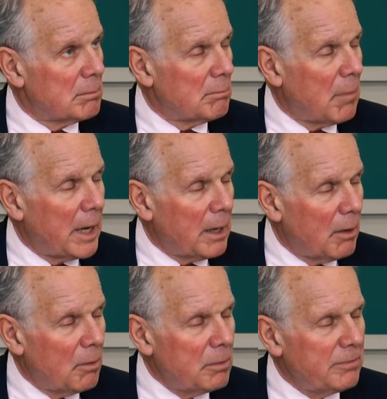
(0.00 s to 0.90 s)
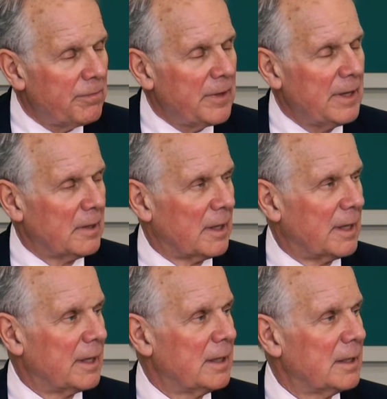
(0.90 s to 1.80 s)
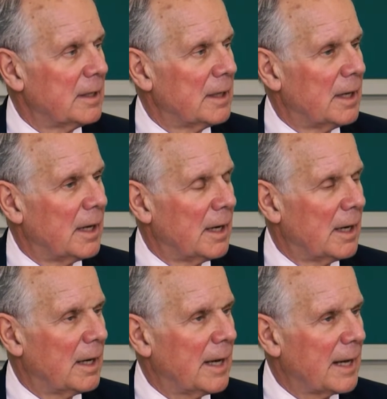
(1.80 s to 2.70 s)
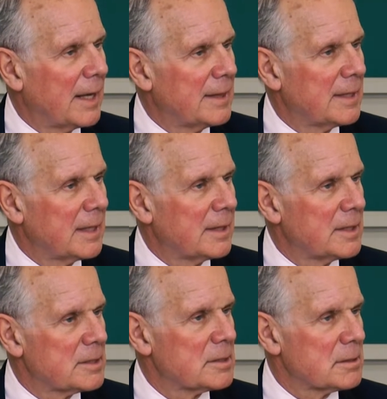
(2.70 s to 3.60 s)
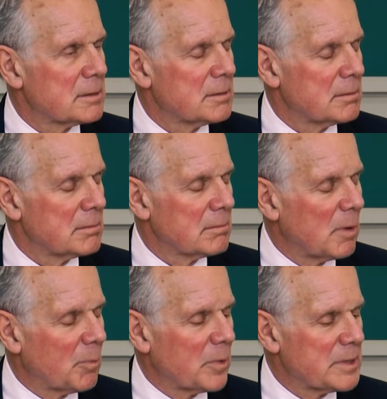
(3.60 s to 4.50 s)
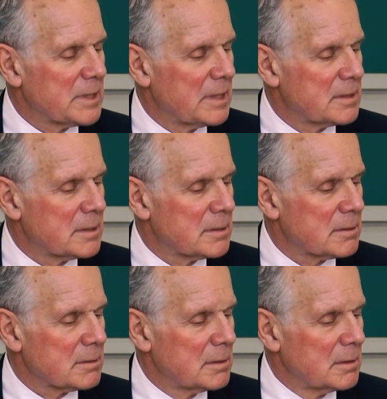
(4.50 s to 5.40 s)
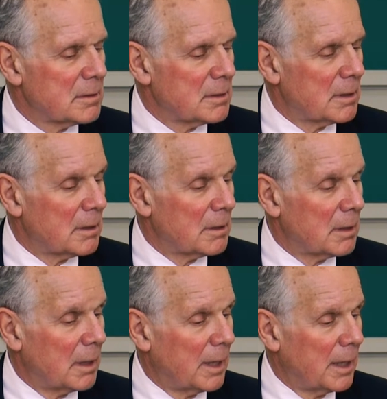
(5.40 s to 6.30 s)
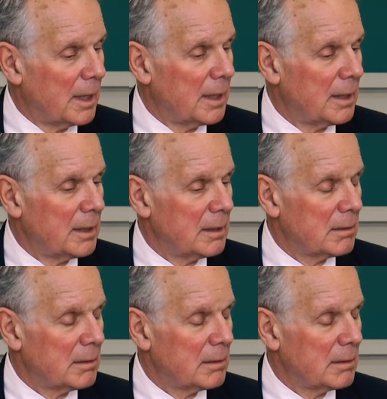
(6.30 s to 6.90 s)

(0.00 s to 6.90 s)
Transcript: My own feeling, and I think this represents a